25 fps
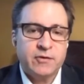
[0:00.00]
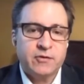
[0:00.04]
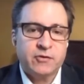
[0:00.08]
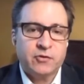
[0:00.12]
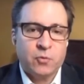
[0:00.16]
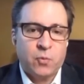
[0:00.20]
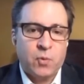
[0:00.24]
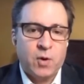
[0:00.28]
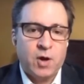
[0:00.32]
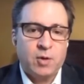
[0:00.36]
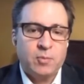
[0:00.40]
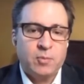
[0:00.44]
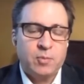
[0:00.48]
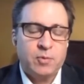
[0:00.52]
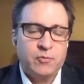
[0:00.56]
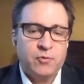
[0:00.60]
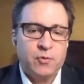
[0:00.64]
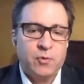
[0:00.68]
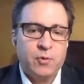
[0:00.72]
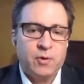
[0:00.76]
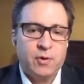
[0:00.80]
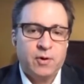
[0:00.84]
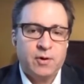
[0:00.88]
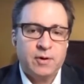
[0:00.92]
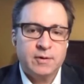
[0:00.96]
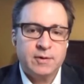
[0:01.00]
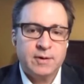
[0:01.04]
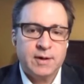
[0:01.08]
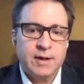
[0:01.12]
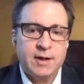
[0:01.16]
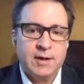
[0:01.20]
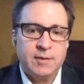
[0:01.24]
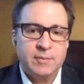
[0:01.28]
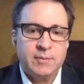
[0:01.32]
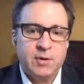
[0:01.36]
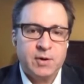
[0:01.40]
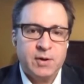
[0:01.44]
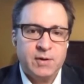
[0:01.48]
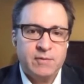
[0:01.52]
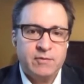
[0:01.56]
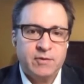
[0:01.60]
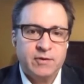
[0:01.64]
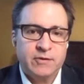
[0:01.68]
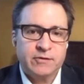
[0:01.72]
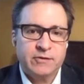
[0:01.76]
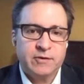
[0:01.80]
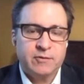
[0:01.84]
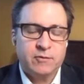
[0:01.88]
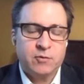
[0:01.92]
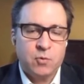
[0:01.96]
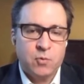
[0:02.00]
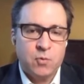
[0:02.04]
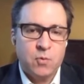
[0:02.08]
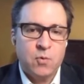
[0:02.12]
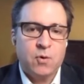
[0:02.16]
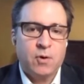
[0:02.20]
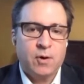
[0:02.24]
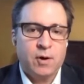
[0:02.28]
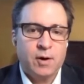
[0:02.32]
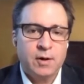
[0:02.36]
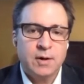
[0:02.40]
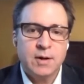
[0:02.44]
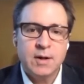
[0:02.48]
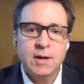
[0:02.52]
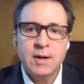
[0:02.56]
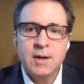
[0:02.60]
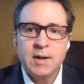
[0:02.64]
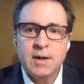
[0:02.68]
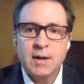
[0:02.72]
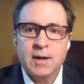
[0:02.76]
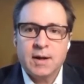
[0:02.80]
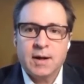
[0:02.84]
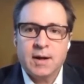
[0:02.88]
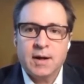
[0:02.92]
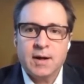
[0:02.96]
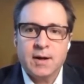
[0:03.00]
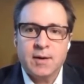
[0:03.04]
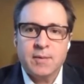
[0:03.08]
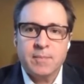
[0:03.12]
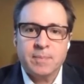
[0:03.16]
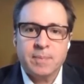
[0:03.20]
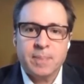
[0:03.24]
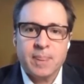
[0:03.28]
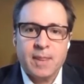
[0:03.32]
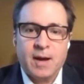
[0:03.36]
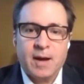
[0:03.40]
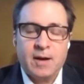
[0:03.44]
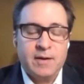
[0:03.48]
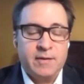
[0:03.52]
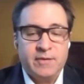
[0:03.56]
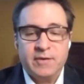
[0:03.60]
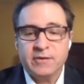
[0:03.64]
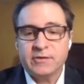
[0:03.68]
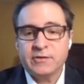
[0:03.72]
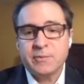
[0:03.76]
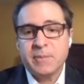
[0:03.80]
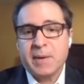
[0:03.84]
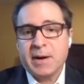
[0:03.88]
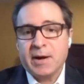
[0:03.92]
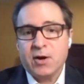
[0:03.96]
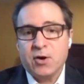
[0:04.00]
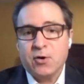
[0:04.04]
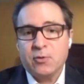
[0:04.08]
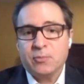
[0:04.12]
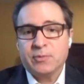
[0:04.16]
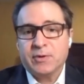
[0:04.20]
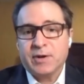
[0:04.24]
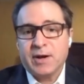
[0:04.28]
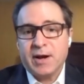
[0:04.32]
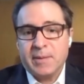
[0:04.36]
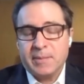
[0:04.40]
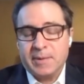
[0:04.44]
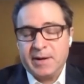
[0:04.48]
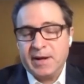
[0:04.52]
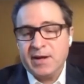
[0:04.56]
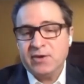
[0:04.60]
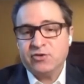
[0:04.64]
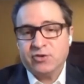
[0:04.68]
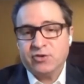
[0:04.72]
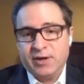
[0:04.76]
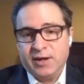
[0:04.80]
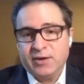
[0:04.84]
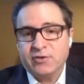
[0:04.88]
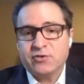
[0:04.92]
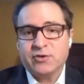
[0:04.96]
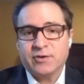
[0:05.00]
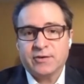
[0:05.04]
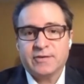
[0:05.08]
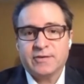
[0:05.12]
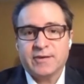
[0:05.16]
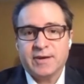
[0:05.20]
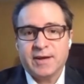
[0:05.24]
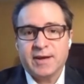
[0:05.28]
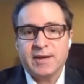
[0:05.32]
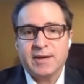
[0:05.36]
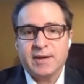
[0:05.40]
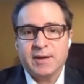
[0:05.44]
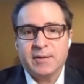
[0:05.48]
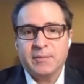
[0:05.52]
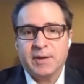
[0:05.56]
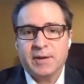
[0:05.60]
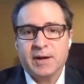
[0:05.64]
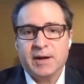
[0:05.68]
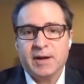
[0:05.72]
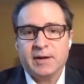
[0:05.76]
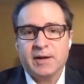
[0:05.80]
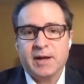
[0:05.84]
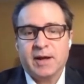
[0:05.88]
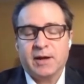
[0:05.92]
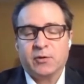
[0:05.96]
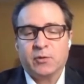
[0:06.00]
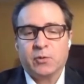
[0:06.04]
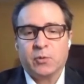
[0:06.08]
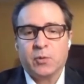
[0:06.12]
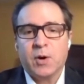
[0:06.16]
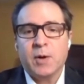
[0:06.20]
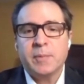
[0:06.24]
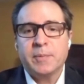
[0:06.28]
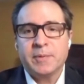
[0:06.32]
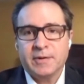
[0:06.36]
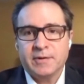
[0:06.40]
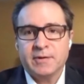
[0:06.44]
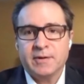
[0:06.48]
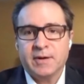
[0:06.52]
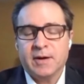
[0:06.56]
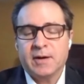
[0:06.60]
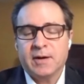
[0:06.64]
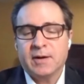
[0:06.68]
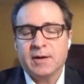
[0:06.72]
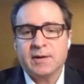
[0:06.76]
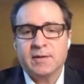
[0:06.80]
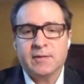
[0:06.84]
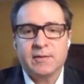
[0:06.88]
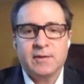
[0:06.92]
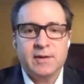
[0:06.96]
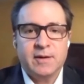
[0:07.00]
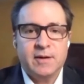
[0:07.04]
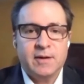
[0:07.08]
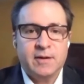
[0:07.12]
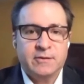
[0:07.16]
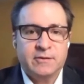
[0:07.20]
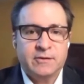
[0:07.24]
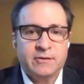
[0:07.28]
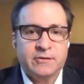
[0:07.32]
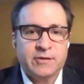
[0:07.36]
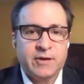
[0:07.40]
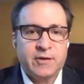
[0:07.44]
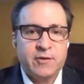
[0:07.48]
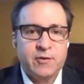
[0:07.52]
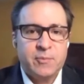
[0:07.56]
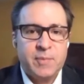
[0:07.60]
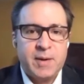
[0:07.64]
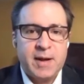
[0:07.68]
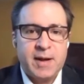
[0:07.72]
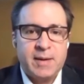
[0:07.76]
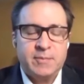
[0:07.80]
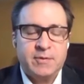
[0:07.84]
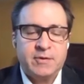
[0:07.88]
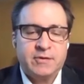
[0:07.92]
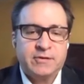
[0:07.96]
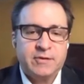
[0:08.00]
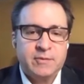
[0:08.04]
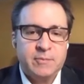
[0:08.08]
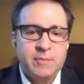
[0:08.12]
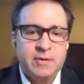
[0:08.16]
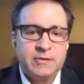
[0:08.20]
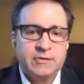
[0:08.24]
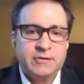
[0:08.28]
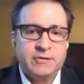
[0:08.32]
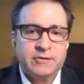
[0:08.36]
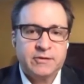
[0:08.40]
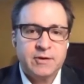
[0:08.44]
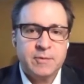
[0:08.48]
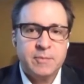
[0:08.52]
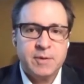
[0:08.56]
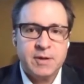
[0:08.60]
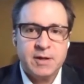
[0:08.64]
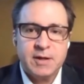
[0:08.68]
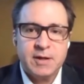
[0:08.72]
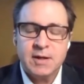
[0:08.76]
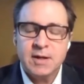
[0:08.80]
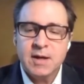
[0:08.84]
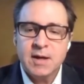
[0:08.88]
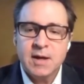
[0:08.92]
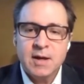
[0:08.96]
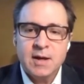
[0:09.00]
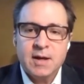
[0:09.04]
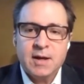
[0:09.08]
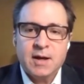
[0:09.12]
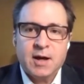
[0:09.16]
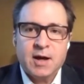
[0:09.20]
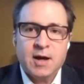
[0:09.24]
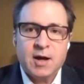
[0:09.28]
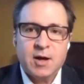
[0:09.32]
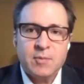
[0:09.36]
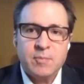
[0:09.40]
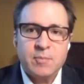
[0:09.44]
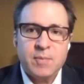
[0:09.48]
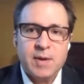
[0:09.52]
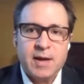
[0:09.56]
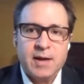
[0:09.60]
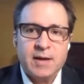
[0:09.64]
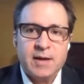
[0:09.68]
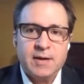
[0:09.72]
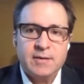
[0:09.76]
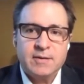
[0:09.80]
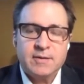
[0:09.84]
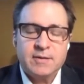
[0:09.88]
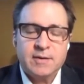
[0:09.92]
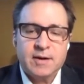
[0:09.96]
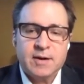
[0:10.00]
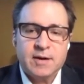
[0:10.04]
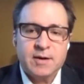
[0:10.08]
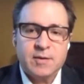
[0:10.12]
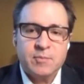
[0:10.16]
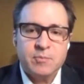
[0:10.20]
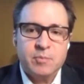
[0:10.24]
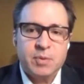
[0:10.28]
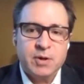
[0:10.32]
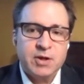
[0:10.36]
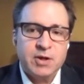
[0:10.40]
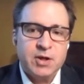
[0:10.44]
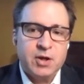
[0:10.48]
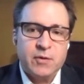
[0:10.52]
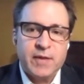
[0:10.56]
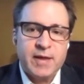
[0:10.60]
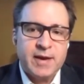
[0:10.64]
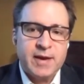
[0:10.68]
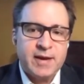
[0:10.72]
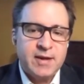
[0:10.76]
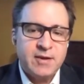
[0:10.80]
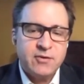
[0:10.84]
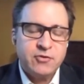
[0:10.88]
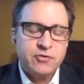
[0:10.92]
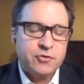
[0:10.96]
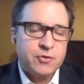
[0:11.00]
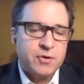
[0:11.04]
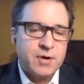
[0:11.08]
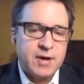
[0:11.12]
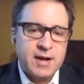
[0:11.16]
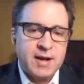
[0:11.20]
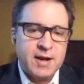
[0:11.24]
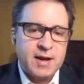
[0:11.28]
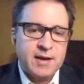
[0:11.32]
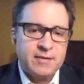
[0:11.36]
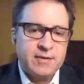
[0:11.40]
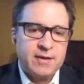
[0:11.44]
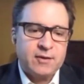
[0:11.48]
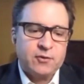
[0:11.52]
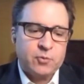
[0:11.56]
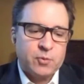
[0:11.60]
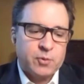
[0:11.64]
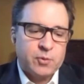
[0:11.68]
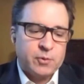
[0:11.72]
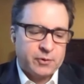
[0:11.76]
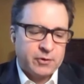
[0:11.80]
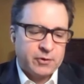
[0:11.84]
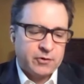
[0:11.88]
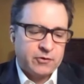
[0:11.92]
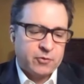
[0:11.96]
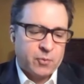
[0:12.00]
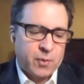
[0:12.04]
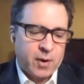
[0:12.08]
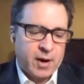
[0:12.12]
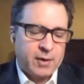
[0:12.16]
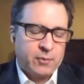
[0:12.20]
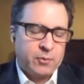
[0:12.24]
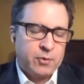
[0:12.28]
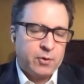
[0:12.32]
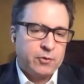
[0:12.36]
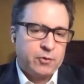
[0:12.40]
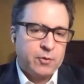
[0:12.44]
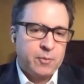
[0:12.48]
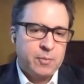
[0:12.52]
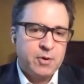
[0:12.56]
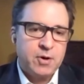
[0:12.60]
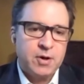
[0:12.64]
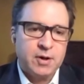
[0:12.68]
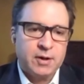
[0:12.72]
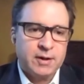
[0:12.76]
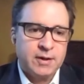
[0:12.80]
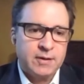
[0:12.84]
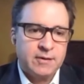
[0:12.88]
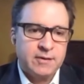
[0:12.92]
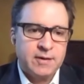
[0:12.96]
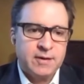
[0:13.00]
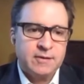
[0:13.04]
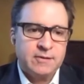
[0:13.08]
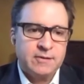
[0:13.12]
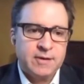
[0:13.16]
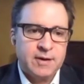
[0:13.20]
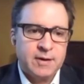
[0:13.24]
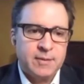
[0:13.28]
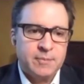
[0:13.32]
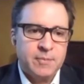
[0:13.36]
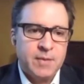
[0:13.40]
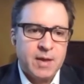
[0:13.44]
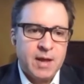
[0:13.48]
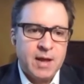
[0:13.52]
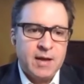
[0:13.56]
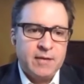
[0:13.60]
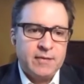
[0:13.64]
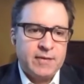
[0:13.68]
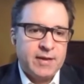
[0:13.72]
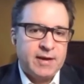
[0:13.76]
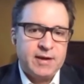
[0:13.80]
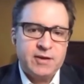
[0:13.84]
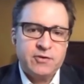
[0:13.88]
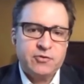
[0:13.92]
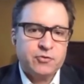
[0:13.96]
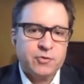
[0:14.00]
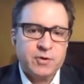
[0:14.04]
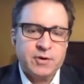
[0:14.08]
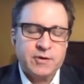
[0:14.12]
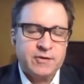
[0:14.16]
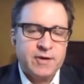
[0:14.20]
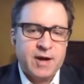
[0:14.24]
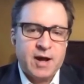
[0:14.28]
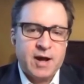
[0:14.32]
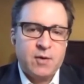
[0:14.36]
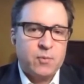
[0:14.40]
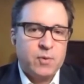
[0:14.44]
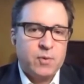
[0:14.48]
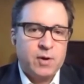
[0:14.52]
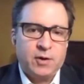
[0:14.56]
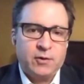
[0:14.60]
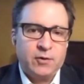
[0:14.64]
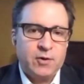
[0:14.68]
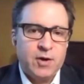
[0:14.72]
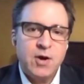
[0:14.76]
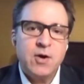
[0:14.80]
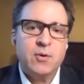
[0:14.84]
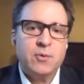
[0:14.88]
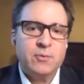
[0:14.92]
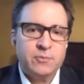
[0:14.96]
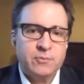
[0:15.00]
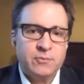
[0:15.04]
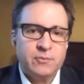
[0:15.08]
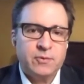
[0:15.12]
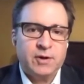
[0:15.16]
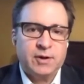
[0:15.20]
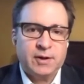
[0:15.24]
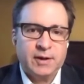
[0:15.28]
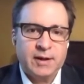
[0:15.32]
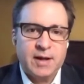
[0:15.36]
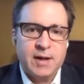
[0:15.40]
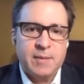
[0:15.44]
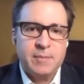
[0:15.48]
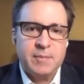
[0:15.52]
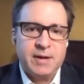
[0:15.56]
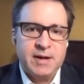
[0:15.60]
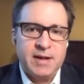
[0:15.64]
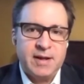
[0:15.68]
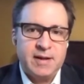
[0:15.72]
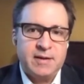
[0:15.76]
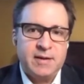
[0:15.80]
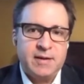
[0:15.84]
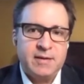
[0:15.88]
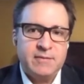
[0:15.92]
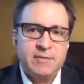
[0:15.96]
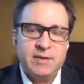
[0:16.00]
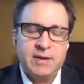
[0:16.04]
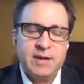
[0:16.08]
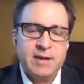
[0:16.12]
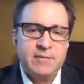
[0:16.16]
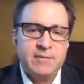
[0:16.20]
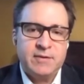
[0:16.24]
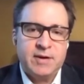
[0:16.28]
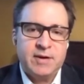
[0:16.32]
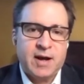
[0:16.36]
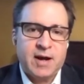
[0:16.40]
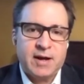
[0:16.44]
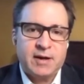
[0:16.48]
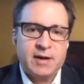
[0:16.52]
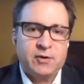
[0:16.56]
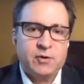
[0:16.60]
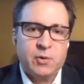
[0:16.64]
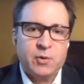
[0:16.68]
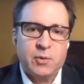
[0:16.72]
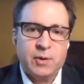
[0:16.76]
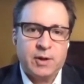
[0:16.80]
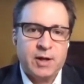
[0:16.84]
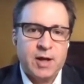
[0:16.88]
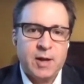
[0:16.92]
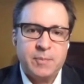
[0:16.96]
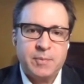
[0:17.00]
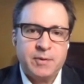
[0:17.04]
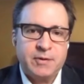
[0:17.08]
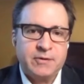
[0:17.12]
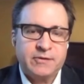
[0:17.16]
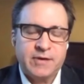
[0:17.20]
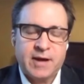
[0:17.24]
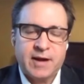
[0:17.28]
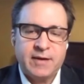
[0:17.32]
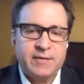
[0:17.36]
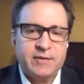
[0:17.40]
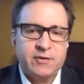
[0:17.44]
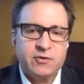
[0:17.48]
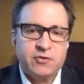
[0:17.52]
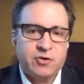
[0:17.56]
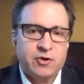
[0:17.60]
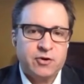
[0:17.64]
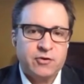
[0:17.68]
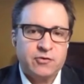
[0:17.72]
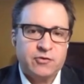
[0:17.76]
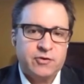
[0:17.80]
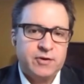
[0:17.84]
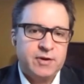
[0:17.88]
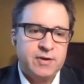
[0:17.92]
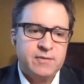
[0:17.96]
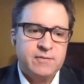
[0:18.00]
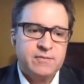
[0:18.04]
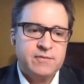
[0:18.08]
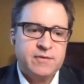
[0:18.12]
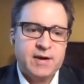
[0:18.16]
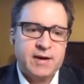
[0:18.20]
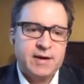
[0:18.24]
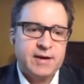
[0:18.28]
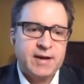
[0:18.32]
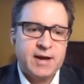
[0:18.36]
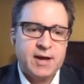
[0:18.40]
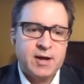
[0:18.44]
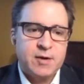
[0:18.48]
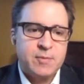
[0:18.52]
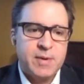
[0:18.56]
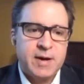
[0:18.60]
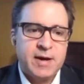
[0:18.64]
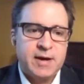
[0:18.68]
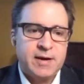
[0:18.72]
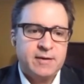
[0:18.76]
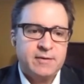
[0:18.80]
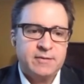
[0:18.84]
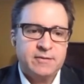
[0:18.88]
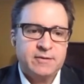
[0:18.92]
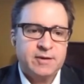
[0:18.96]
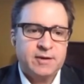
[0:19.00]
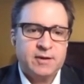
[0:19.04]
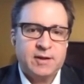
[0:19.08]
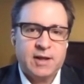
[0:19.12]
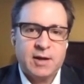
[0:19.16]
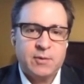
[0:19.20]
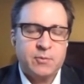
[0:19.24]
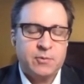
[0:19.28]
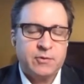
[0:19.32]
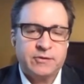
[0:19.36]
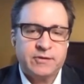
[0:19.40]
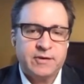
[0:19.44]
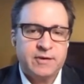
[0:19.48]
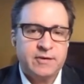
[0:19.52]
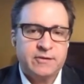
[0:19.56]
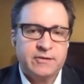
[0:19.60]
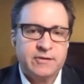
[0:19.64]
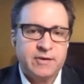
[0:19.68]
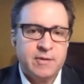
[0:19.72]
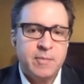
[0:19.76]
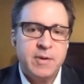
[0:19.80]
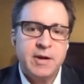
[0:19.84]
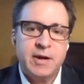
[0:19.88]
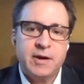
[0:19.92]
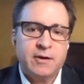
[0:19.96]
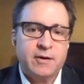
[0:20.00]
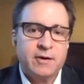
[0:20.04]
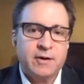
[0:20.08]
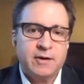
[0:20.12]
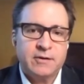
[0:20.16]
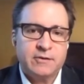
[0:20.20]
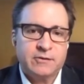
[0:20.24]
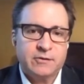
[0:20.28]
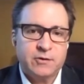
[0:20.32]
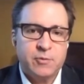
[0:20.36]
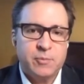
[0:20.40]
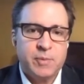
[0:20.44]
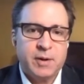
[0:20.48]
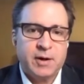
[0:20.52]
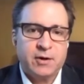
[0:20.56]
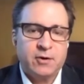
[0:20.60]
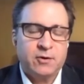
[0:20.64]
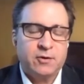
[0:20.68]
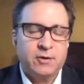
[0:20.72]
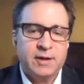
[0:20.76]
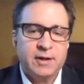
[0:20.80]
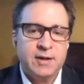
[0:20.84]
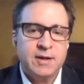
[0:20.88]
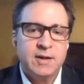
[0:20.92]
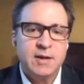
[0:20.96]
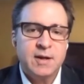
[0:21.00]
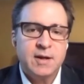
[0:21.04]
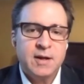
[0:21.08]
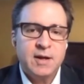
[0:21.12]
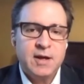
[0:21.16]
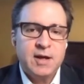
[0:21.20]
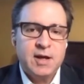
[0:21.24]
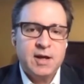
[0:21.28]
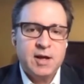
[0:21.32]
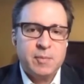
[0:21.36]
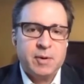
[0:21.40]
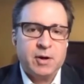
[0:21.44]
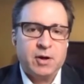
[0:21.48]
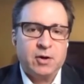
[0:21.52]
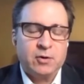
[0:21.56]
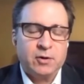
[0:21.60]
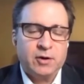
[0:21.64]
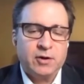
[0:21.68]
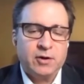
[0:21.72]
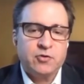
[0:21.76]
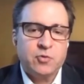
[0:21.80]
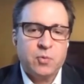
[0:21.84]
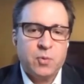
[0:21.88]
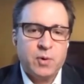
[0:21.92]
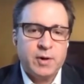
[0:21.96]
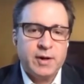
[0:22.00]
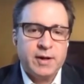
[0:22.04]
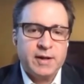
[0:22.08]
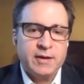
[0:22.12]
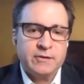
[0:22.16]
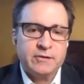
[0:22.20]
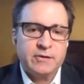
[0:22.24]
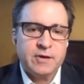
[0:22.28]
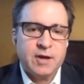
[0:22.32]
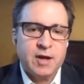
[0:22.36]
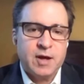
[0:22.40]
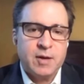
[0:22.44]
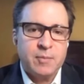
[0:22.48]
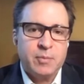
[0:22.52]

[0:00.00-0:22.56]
So this is well before um, even the Civil War. Um, uh, this is my home denomination, I should say, and that I, I grew up in, uh, in, as a Southern Baptist in Mississippi. Um, and uh, but you know that history, I think, is one of the reasons why I wrote the book is um, that history is not well known, really. I mean, even even I, growing up inside the church, didn't find out about it until I was in seminary. So in my early in my early 20s.